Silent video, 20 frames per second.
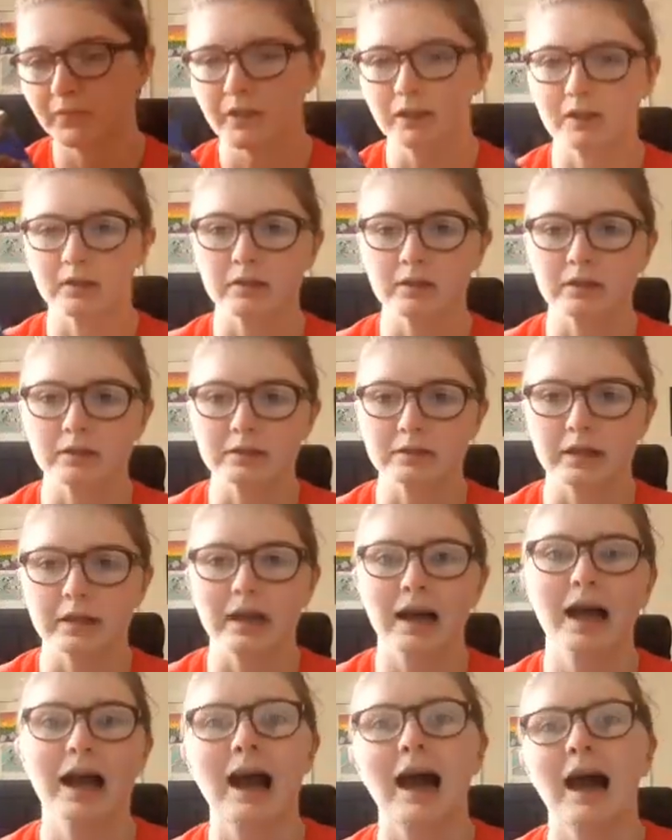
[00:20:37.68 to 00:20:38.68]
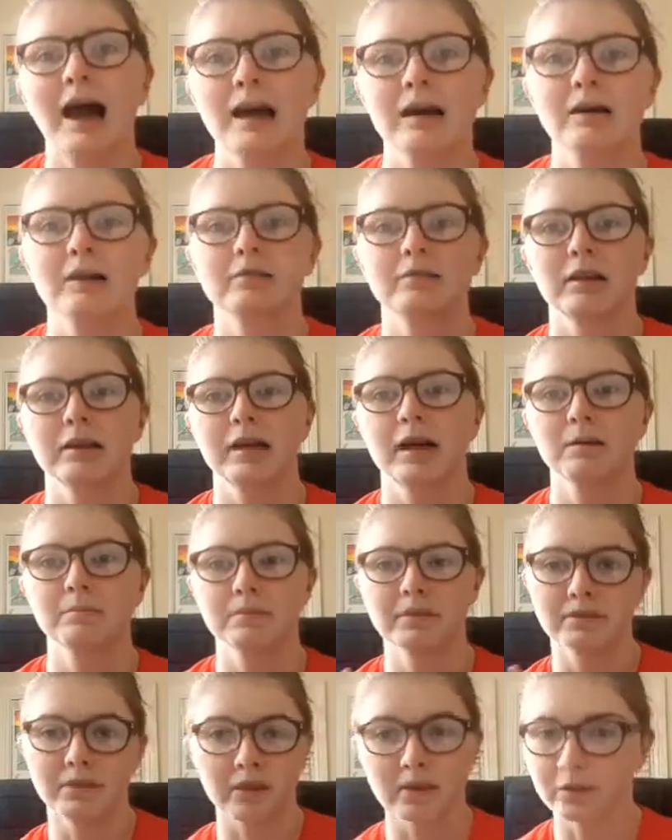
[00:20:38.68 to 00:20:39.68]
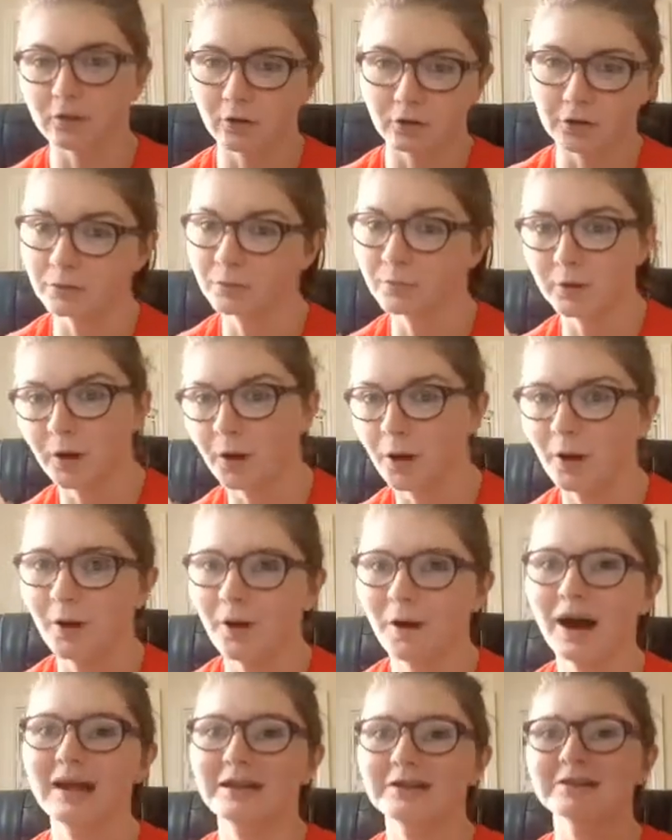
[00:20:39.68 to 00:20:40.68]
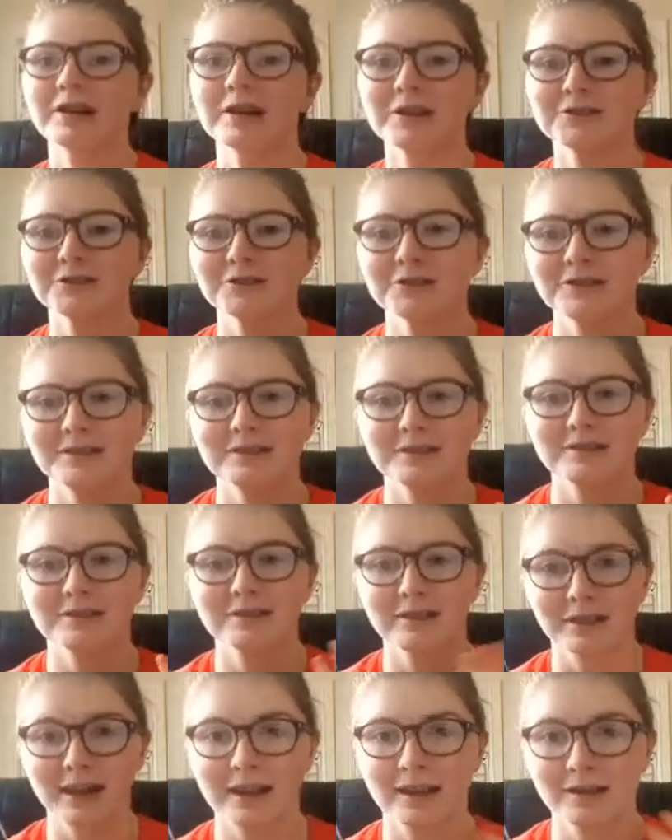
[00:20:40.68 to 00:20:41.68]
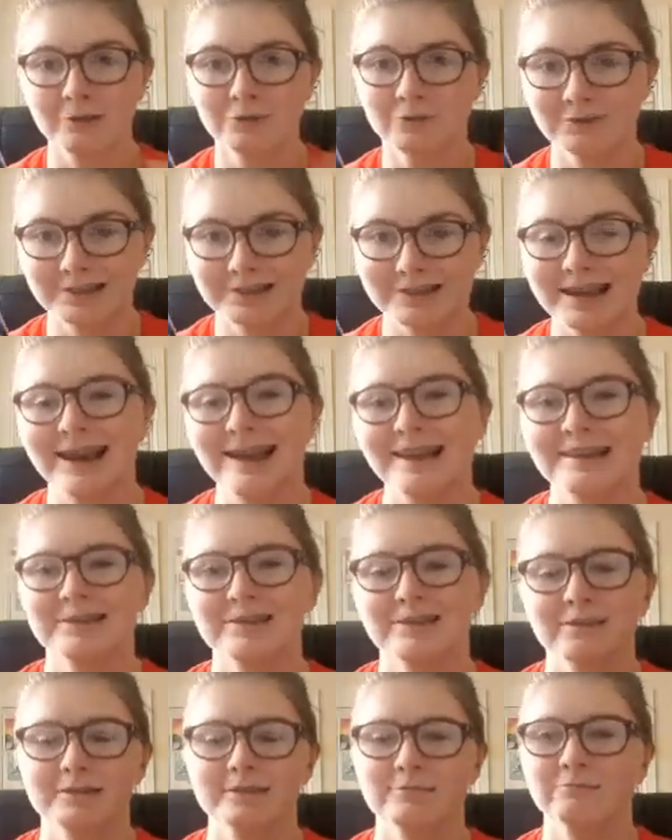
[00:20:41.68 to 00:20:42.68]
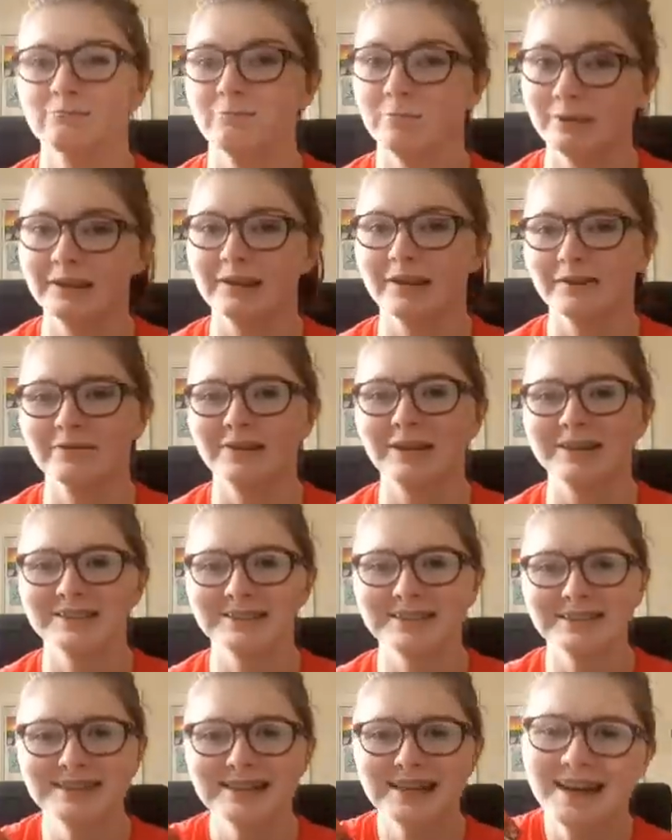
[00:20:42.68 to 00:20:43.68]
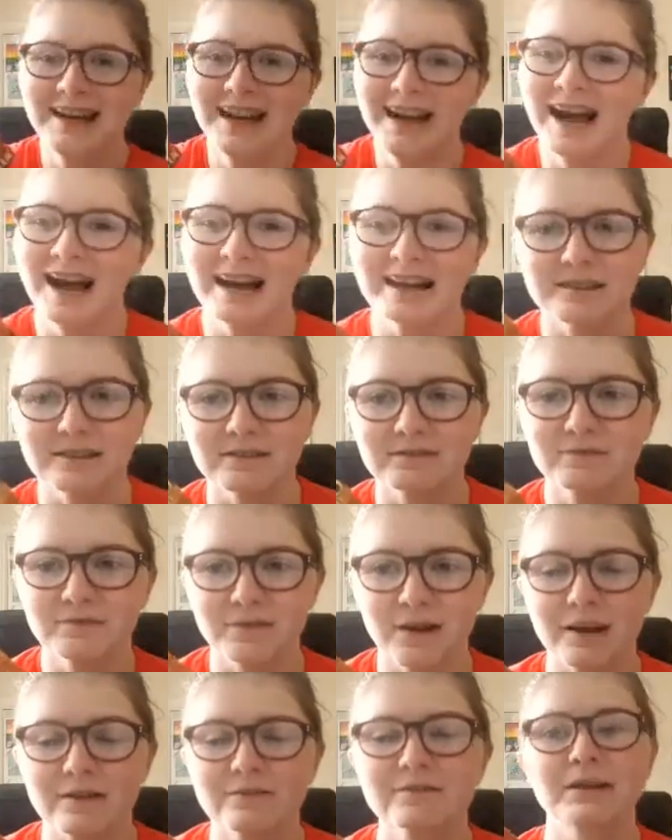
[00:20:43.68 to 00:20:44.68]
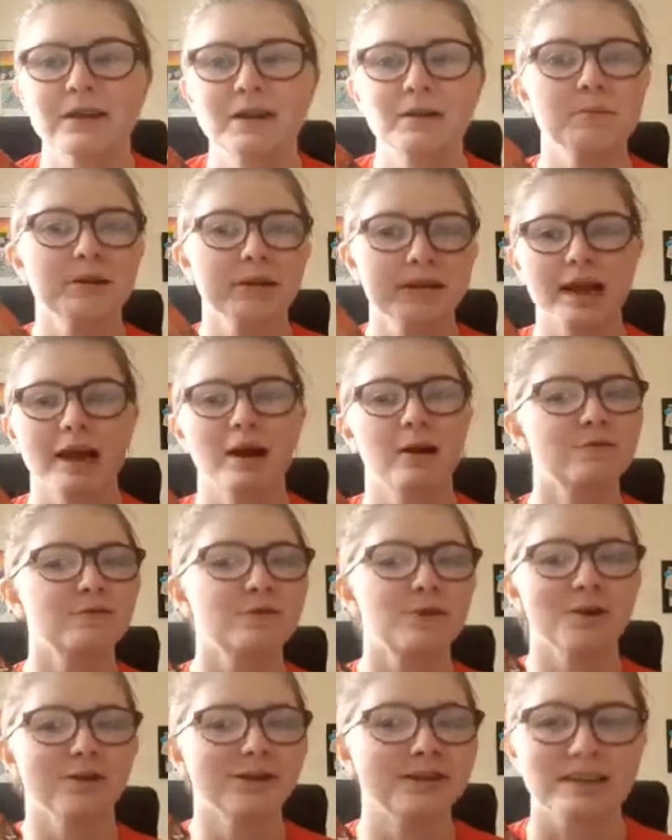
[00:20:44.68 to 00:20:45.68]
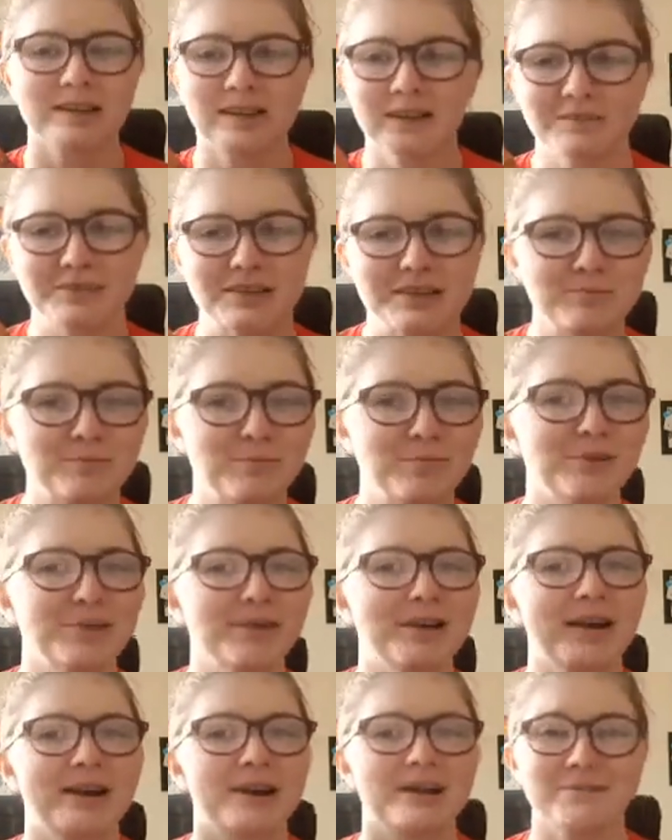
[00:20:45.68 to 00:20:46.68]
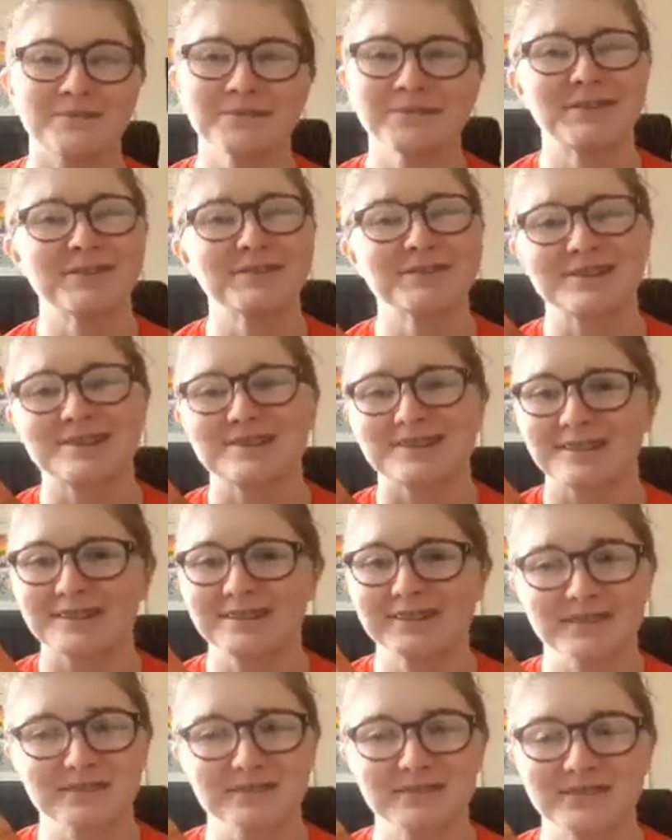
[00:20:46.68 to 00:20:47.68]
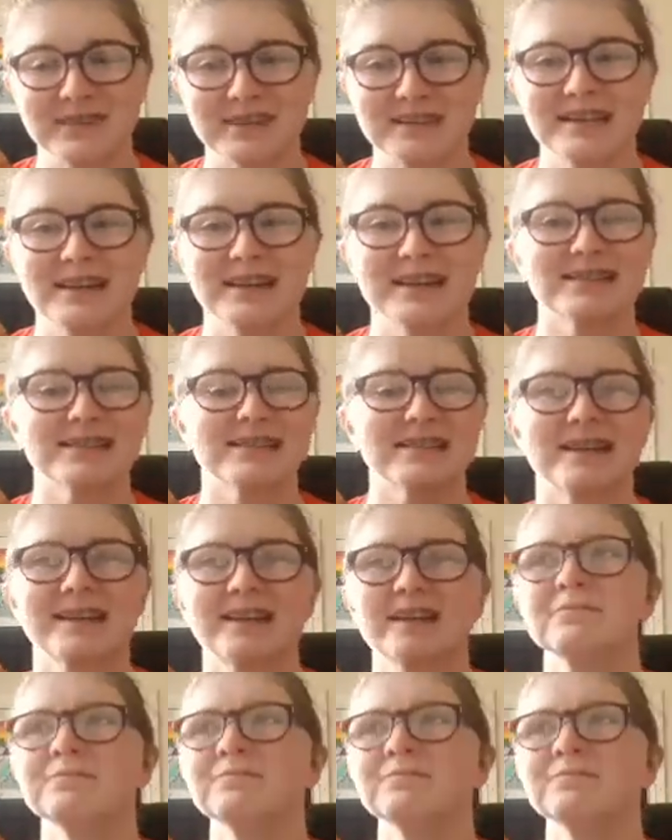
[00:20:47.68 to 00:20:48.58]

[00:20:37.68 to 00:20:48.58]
That's like, ha, I can't believe I thought you were hot. And because she uses ice, she's really offended. And it's very funny. But yeah, overall, loved this book. I gave it 5 stars. I thought it was fantastic.